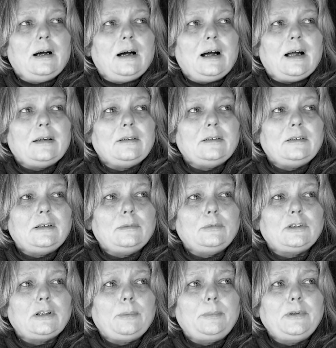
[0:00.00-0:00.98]
And I
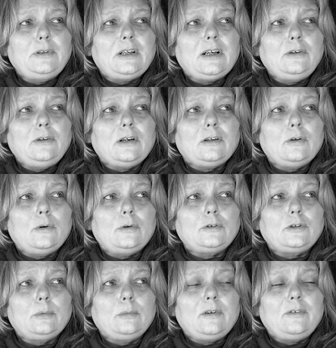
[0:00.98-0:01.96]
was up and down a
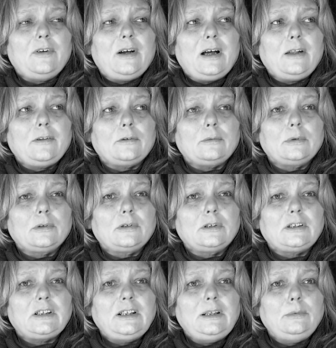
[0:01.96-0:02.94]
lot to my father,
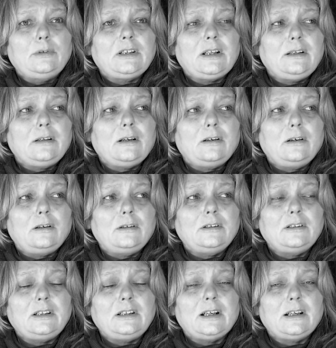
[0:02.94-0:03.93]
because he was in the hut
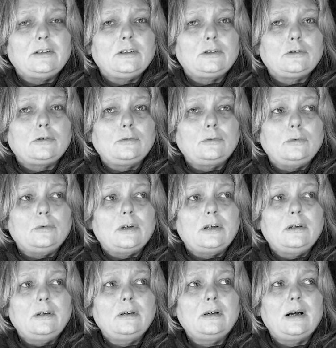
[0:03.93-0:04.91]
and he'd had a
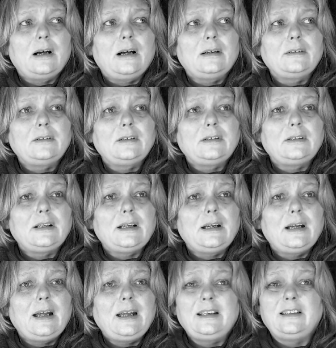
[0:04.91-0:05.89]
stroke, and
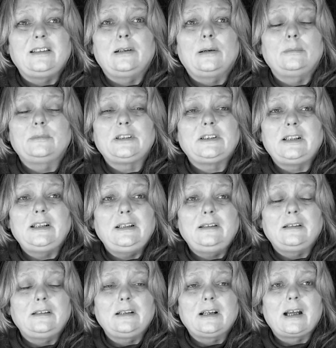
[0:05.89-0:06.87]
ended up
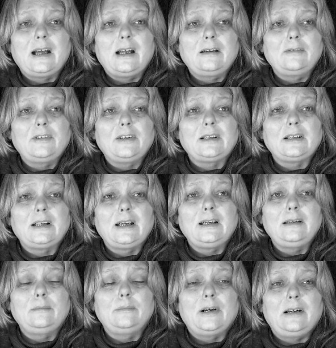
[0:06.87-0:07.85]
staying in the caravan
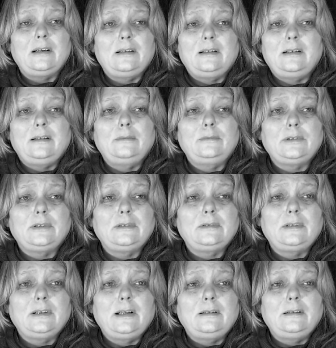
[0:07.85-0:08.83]
again,
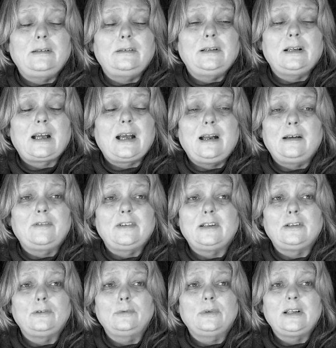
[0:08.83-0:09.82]
but the caravan
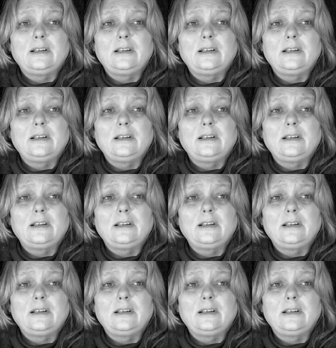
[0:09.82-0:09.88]
had no